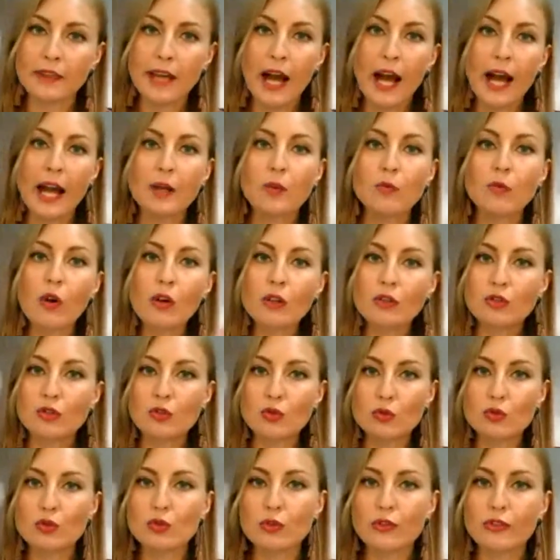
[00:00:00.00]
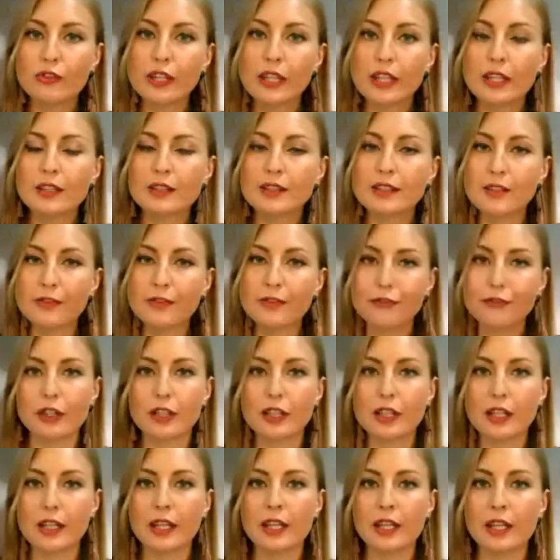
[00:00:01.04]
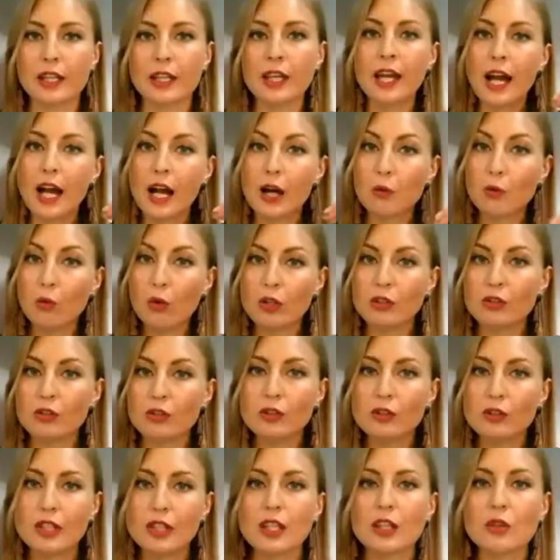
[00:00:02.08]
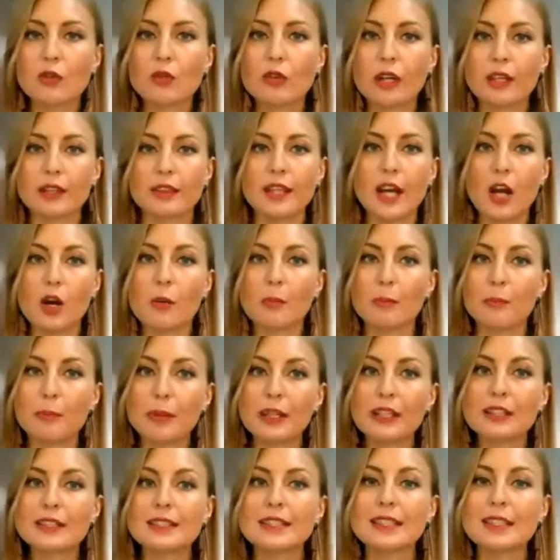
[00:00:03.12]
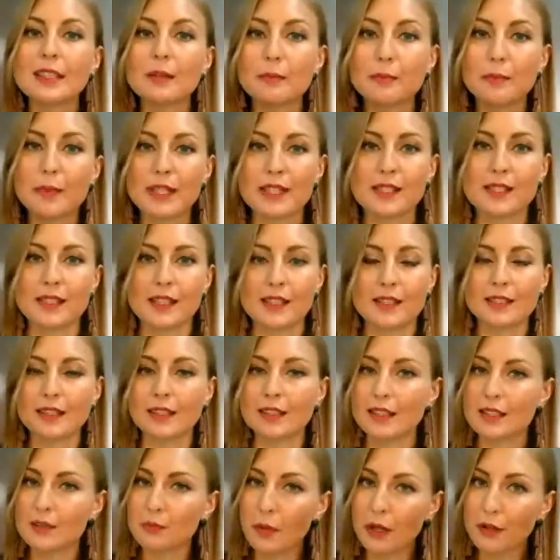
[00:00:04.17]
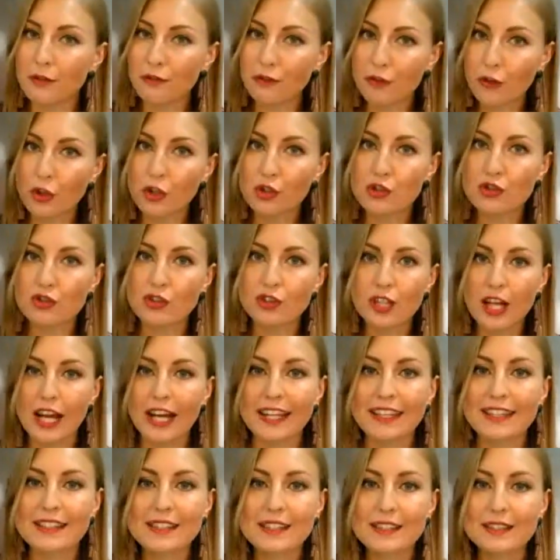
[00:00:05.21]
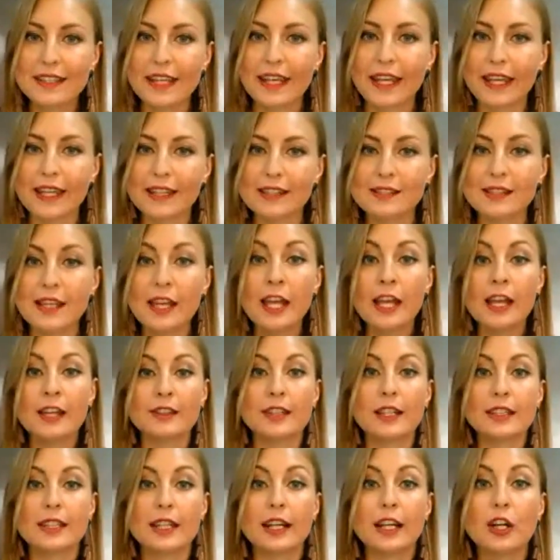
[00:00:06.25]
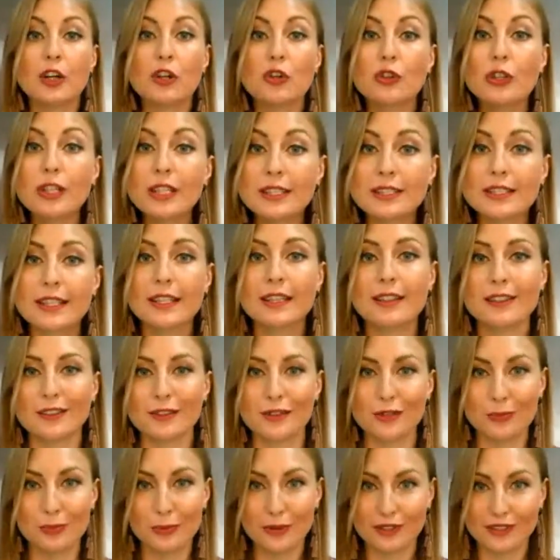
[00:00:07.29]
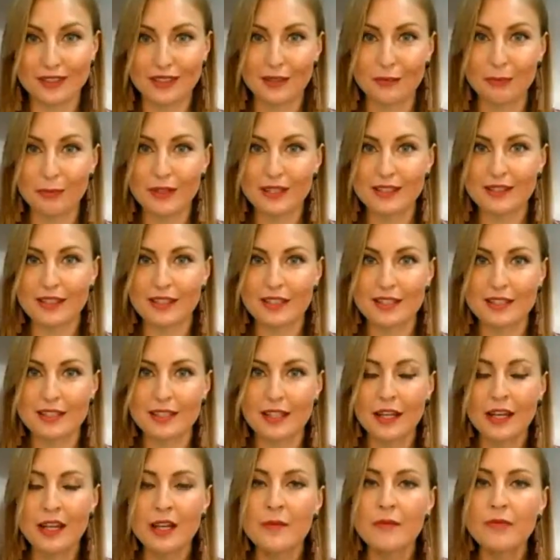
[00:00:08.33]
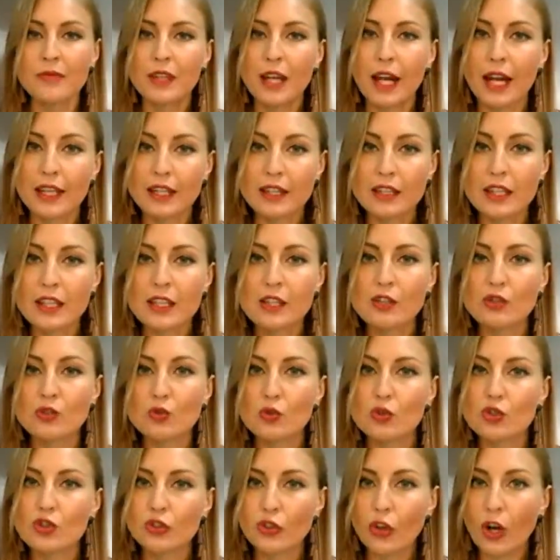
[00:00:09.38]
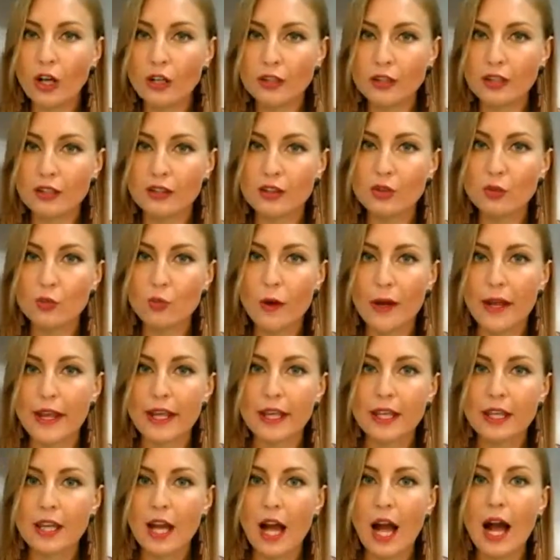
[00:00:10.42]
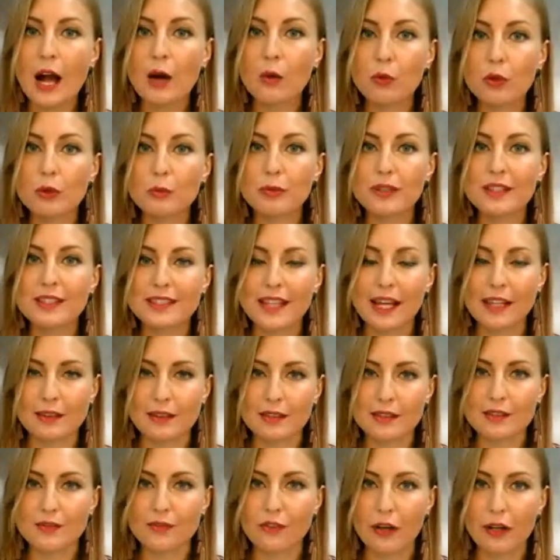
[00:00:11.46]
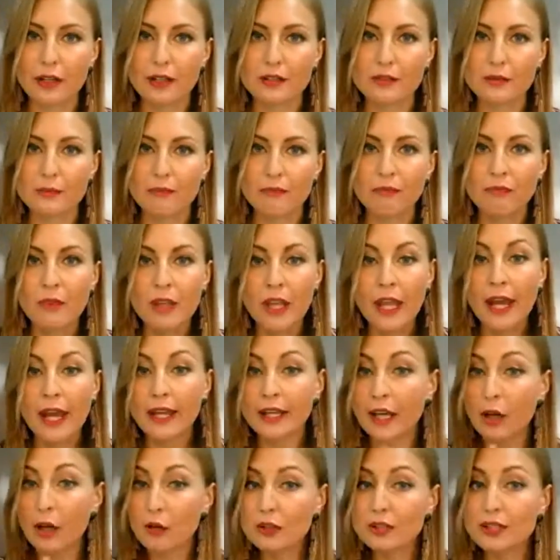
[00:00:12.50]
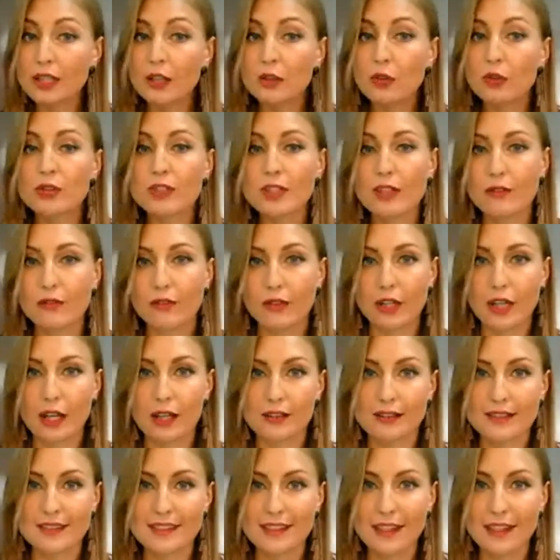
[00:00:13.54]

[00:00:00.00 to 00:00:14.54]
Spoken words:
I want you to think differently. I want you thinking right now, I'm building a business, and this is my first 90 days that are critical to building a business. I need to start it the way I will be satisfied. And I will tell you something else.